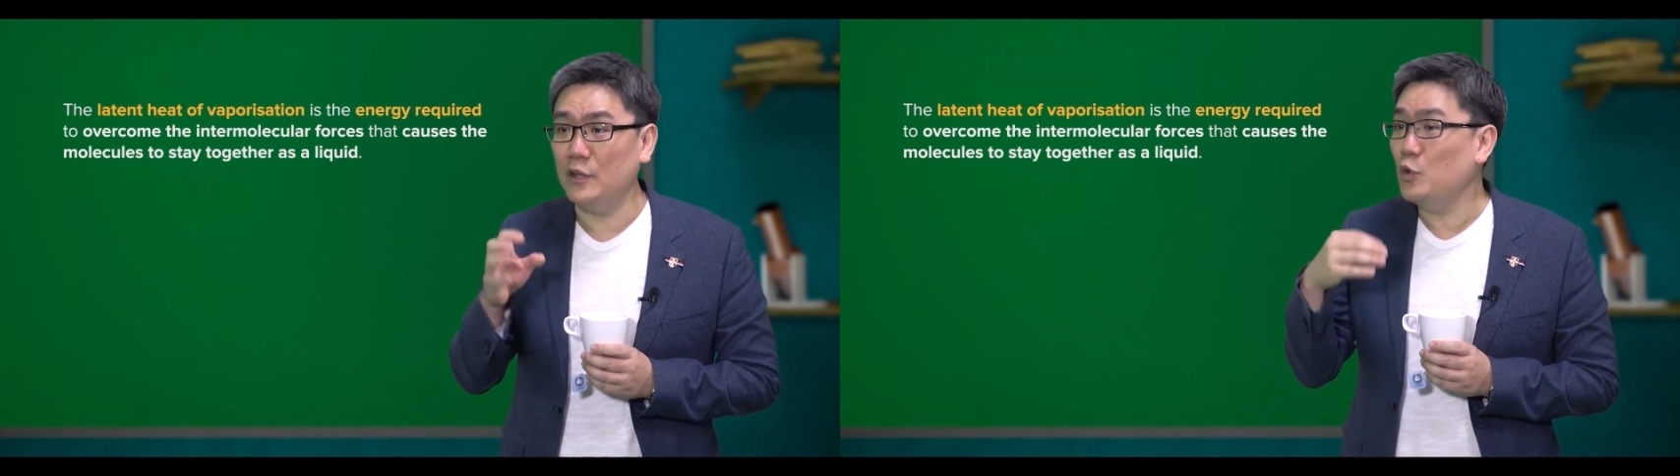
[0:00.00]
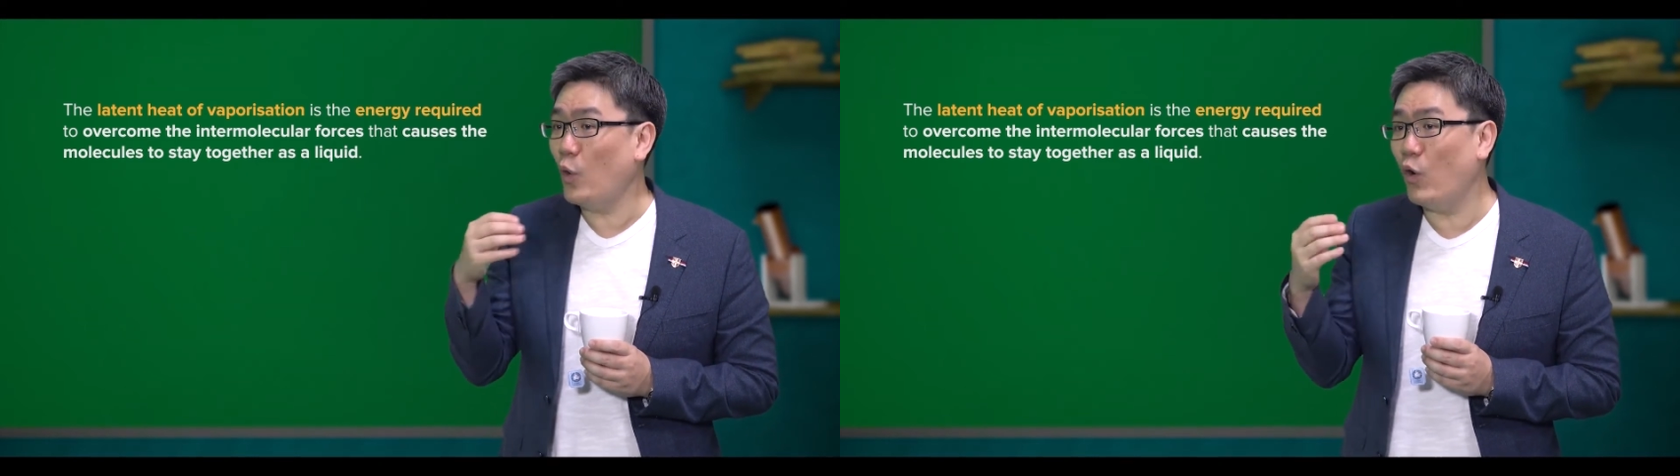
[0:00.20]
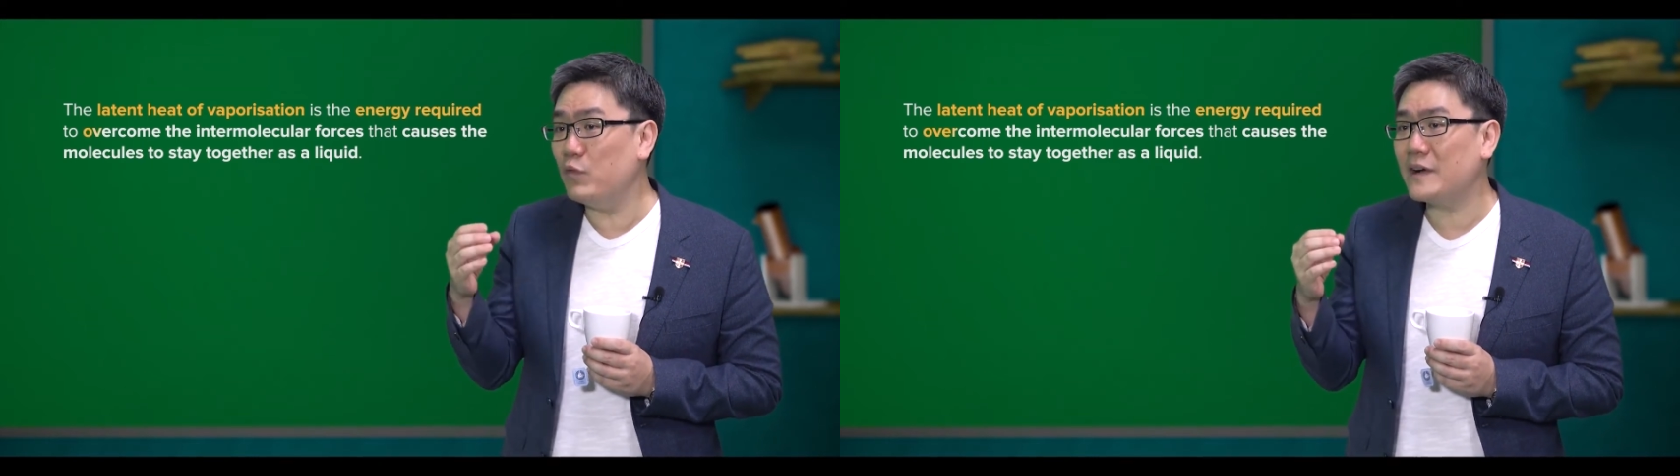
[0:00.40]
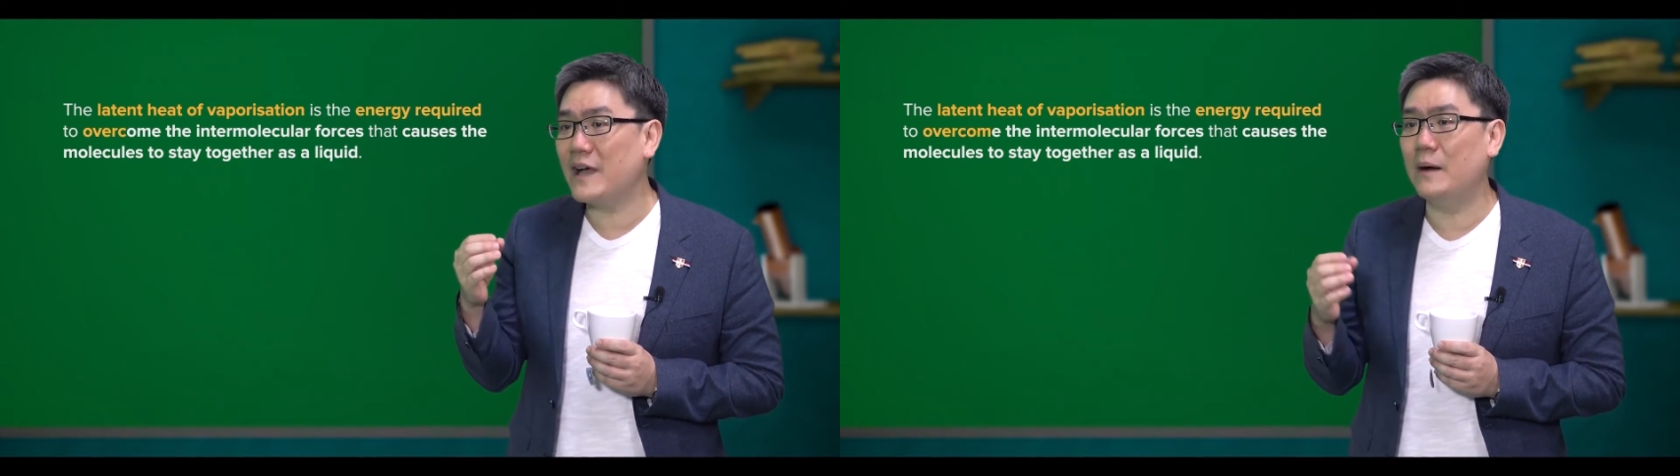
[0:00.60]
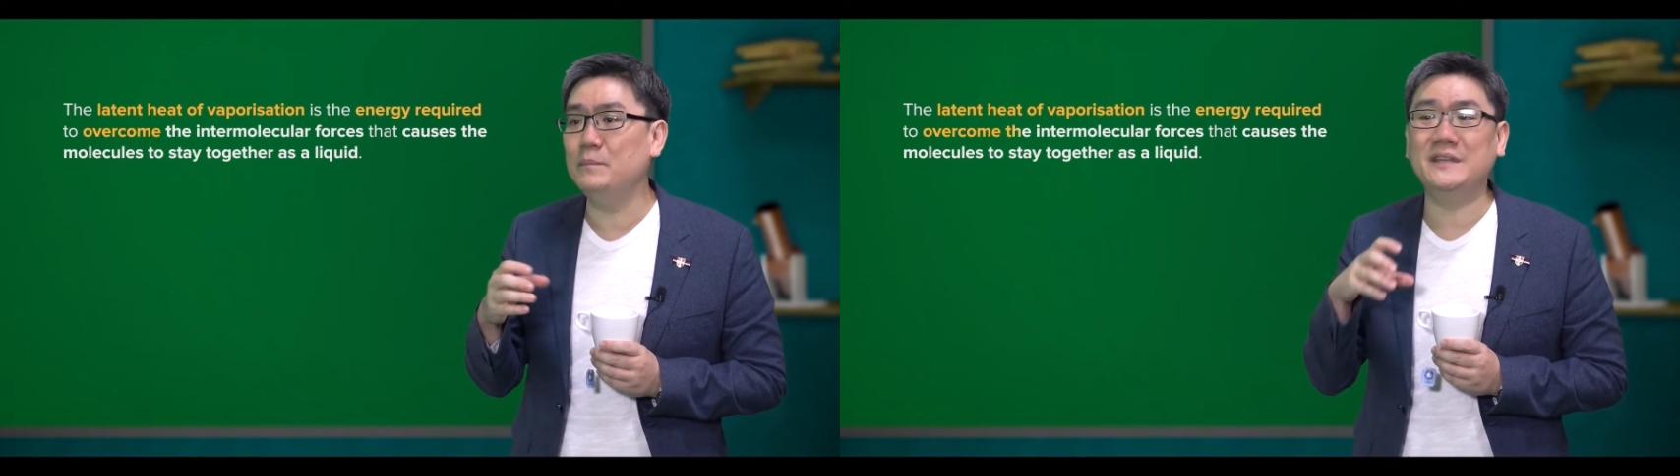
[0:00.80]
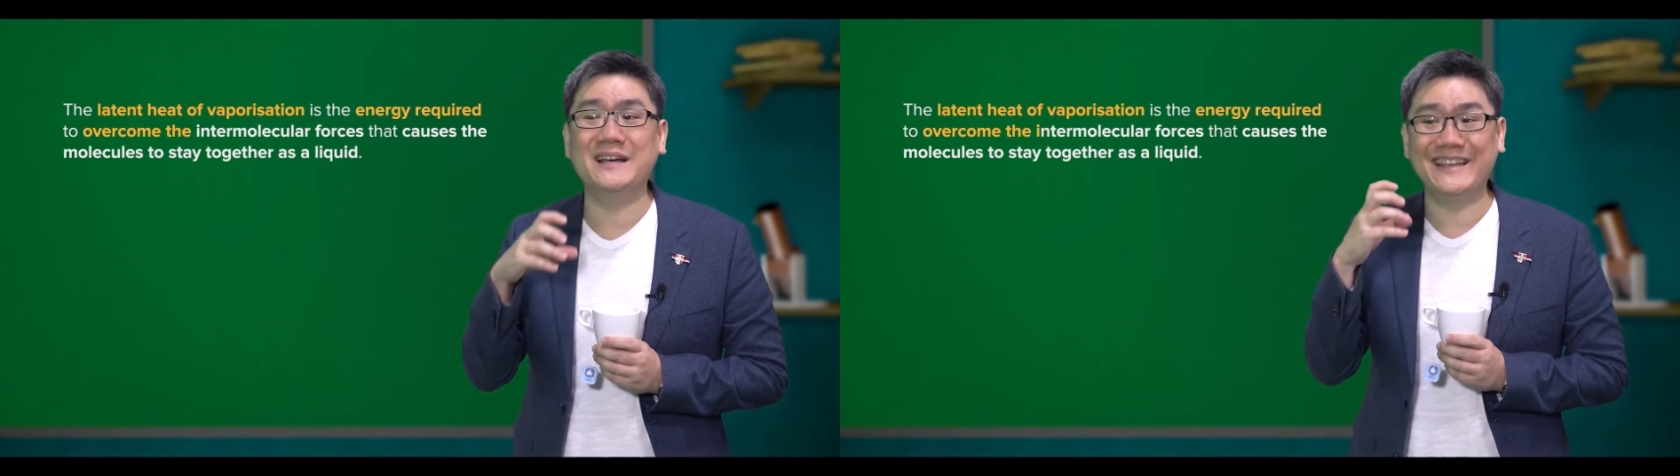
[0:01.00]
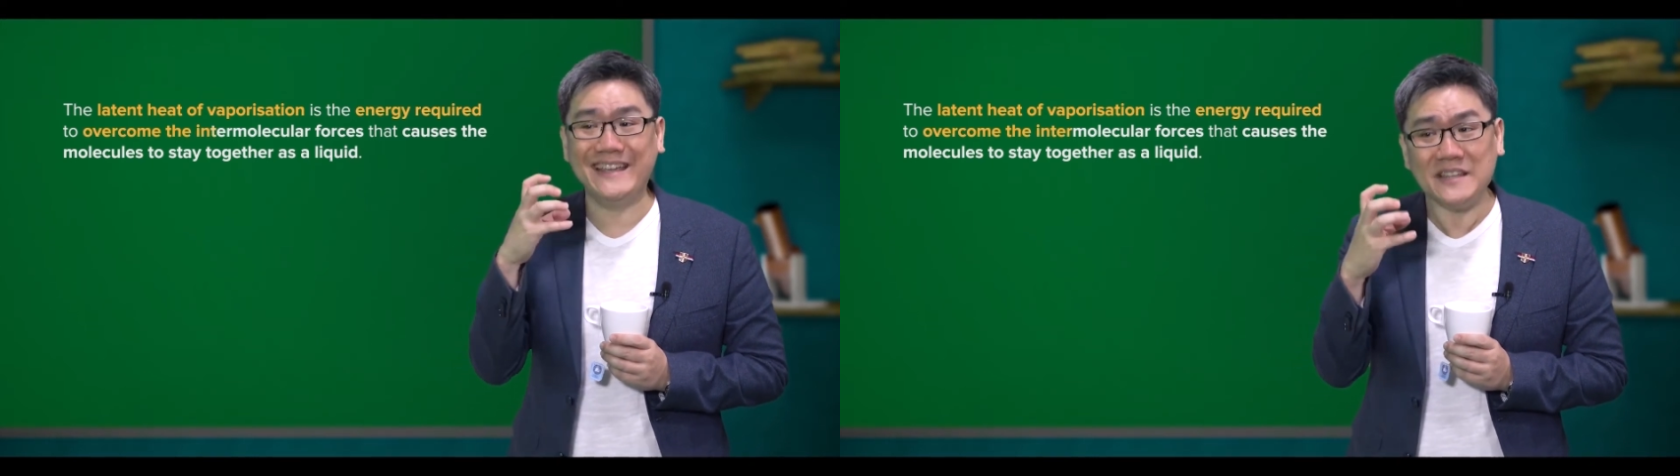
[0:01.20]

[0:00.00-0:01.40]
to overcome the